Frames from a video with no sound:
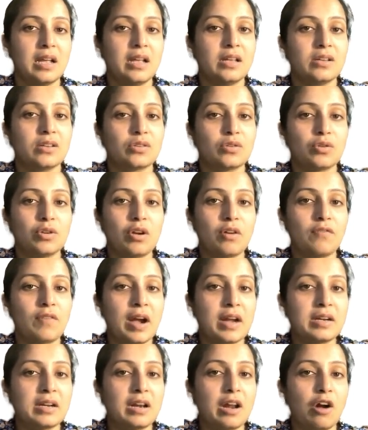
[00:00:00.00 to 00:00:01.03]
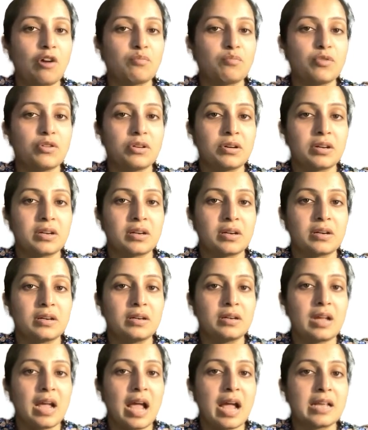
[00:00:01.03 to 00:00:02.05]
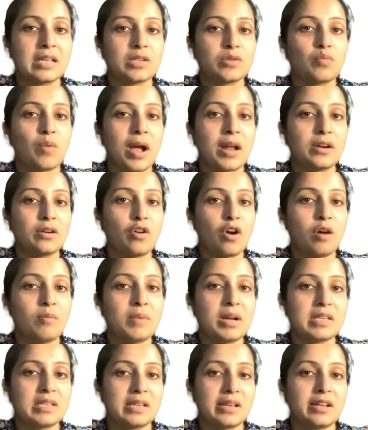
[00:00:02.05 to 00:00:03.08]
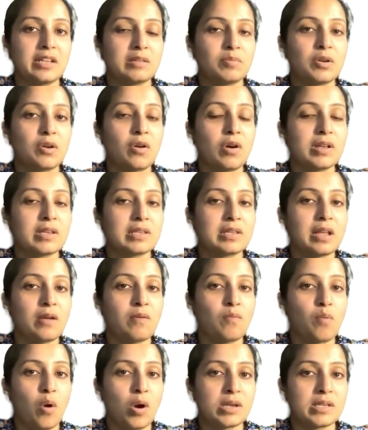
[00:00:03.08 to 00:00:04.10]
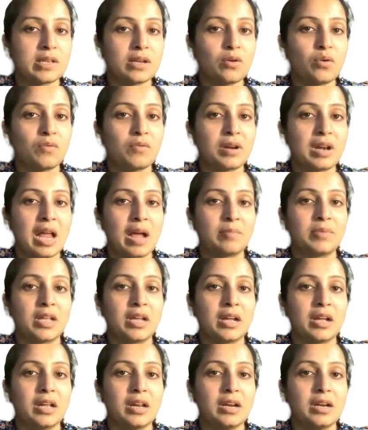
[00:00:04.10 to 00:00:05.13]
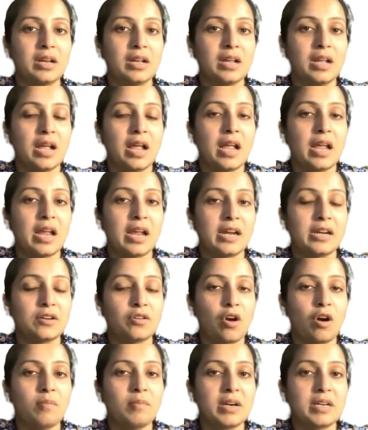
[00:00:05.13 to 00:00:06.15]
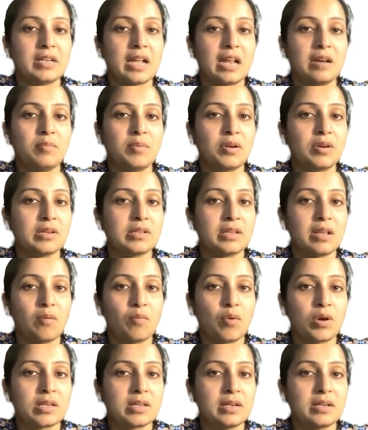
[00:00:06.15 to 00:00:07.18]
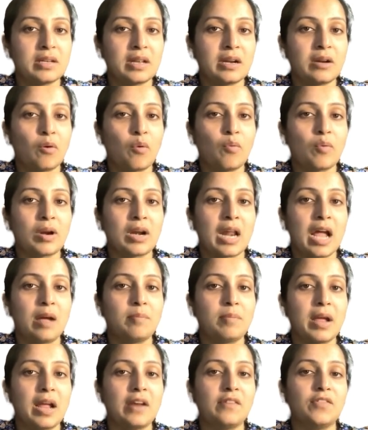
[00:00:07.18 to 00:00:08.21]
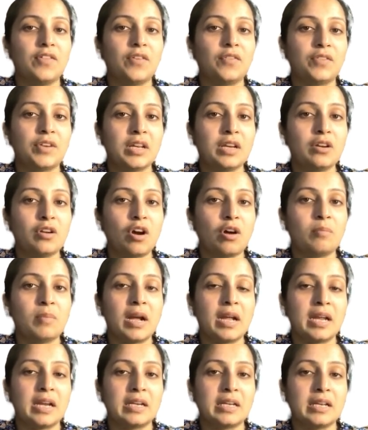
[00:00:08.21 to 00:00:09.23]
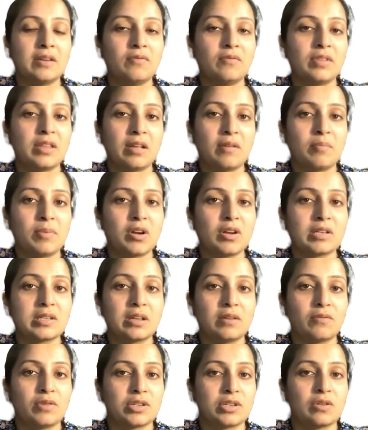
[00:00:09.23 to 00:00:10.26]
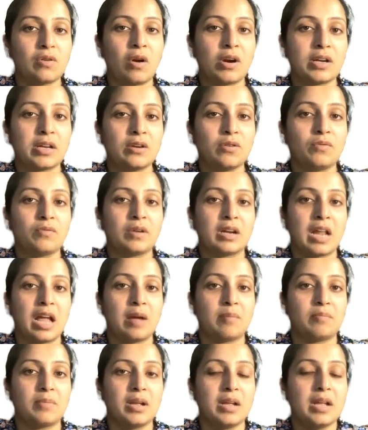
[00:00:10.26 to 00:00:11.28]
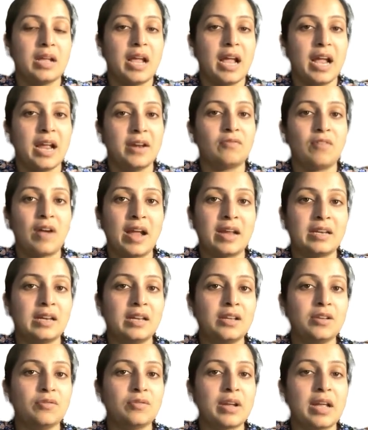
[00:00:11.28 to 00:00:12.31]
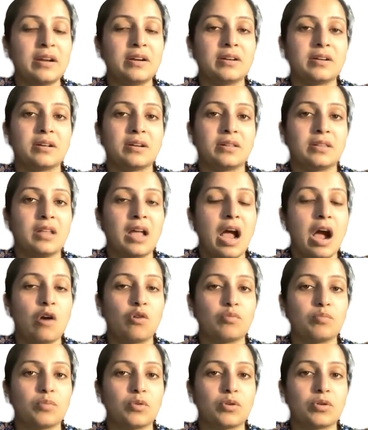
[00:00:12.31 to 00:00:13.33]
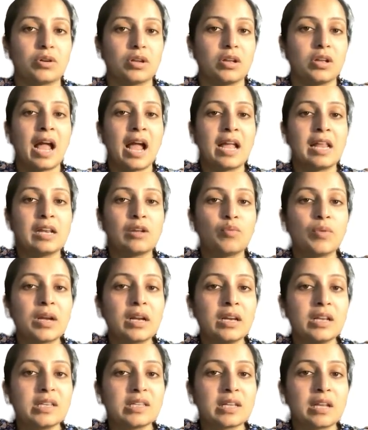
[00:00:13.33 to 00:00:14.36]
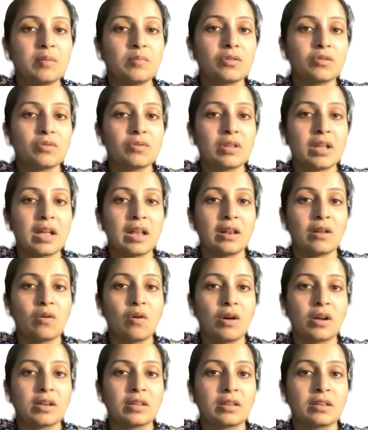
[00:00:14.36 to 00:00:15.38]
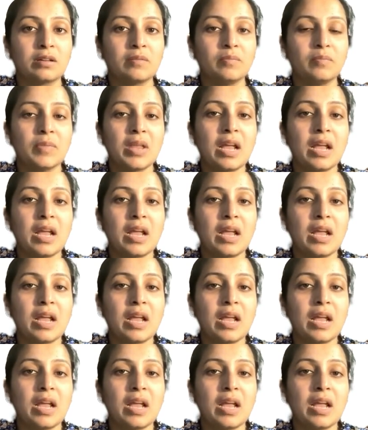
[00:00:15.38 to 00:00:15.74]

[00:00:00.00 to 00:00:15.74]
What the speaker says: So your final output returned has 1, 6 because there was an overlap there. 8, 10 because there wasn't an overlap, and 15, 18 because there was not an overlap. And finally, you can return the output. I'll quickly skim through the algorithm.